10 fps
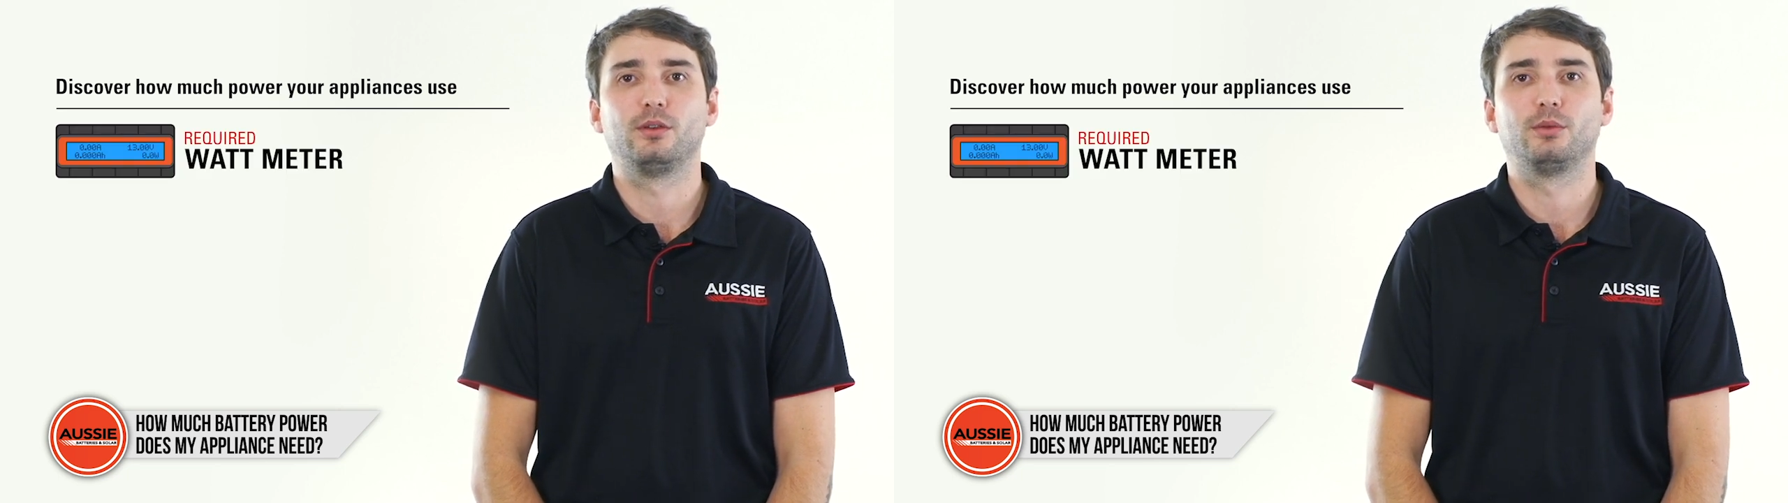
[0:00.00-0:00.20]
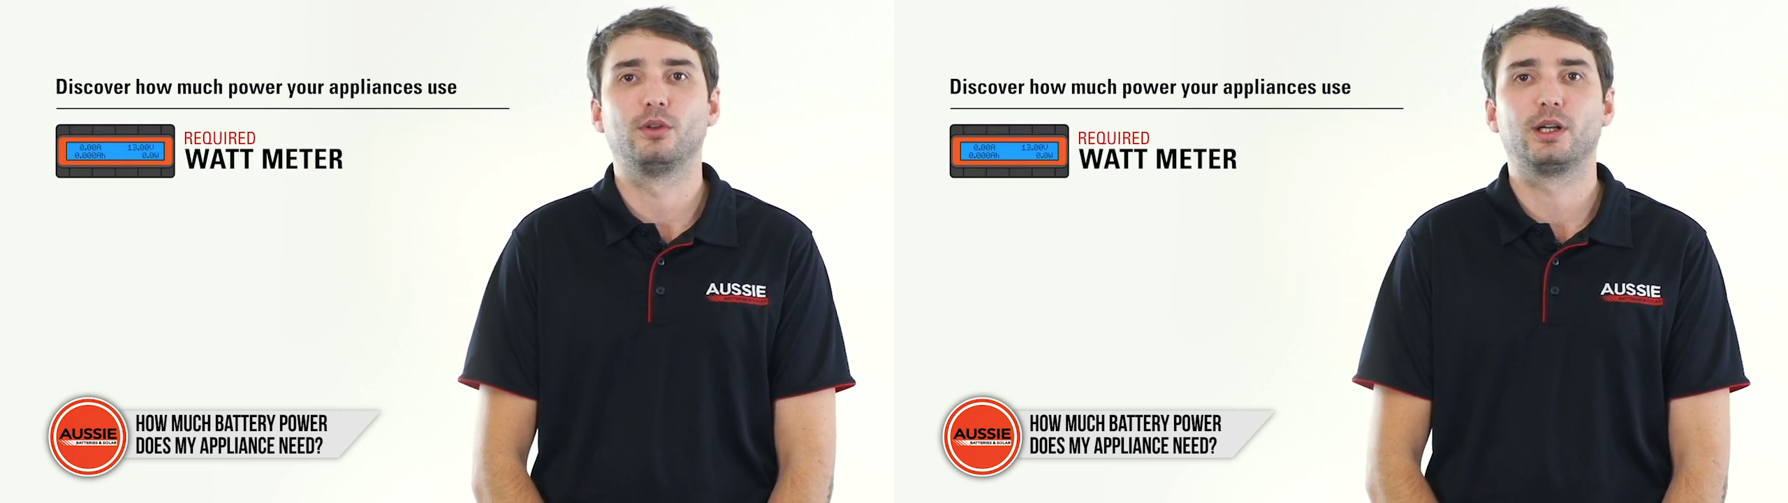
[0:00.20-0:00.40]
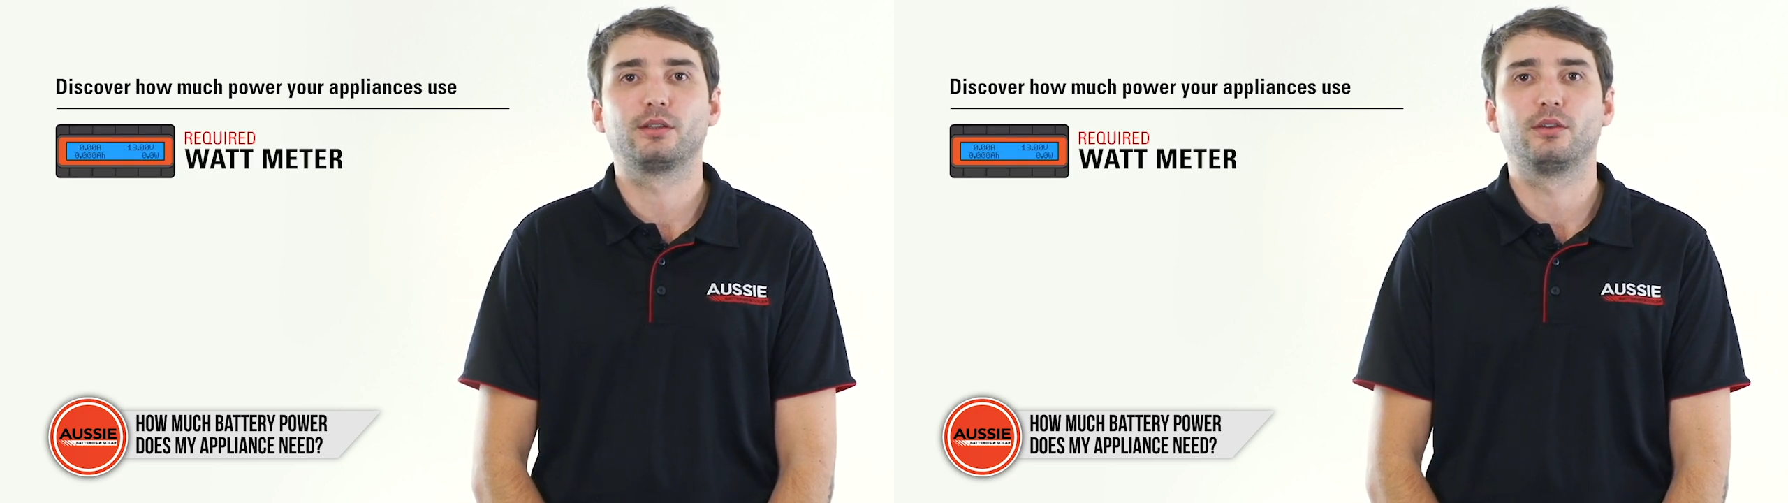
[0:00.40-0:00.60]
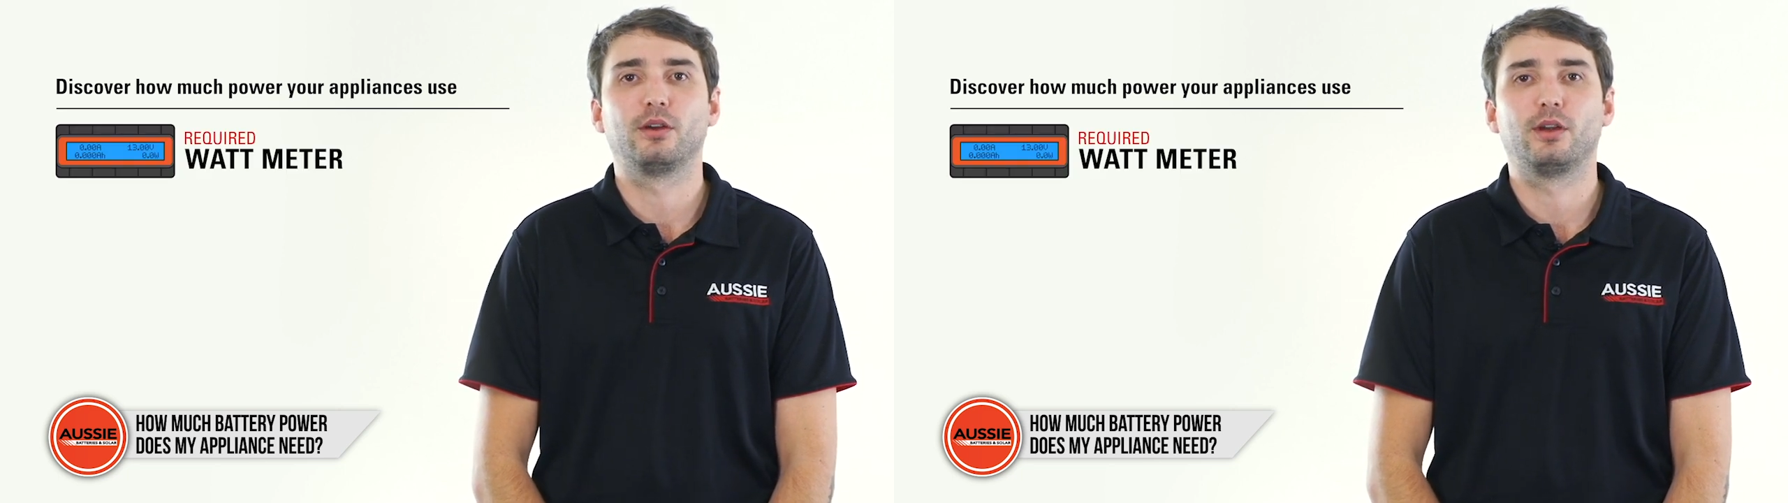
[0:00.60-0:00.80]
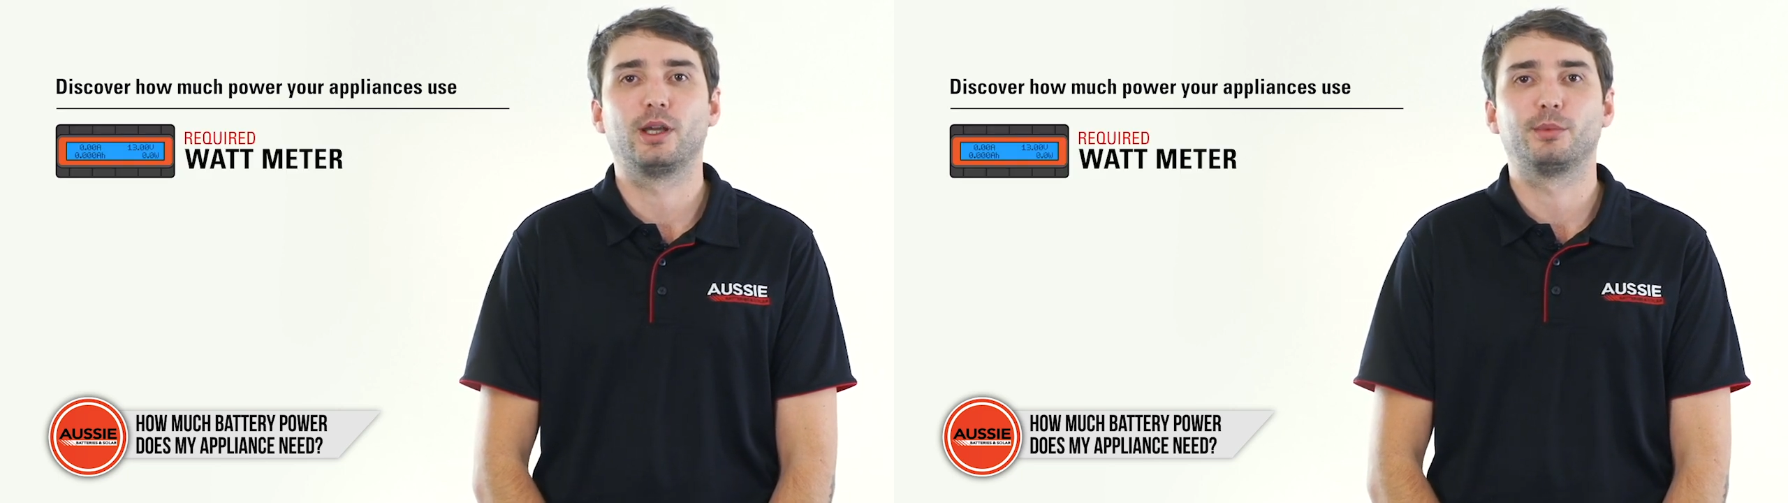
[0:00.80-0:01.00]
you would like to
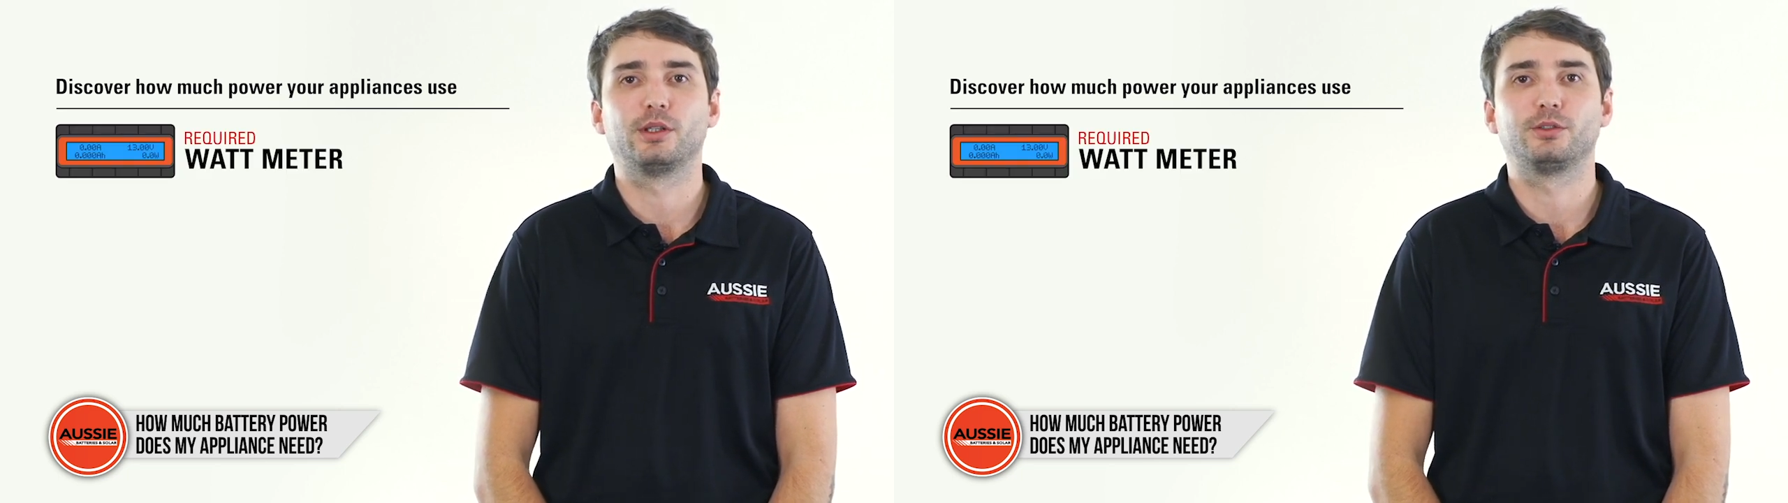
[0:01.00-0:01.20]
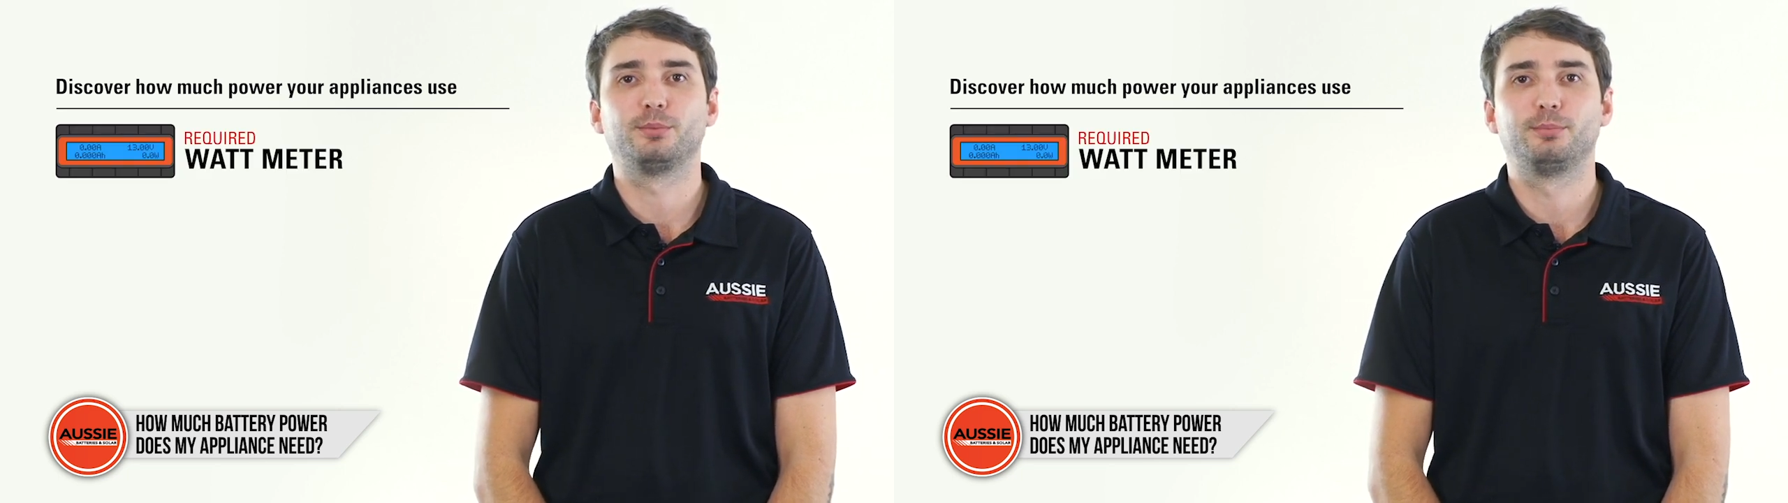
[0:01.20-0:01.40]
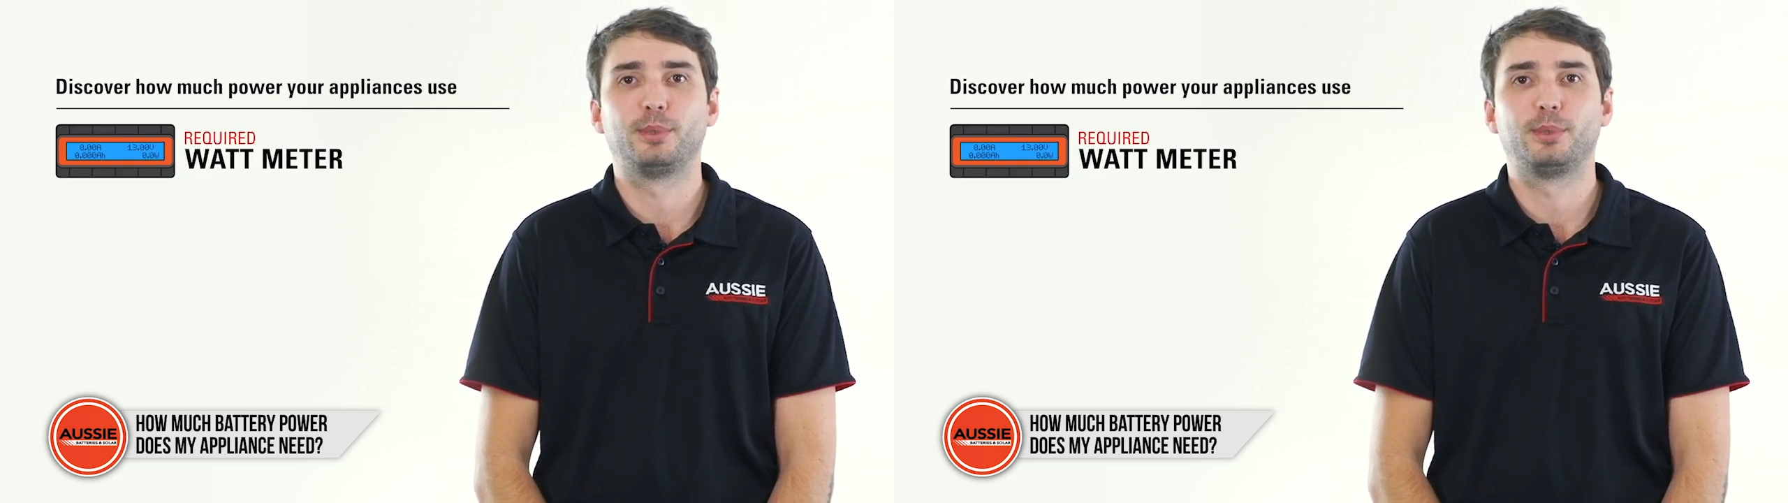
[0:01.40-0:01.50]
know how much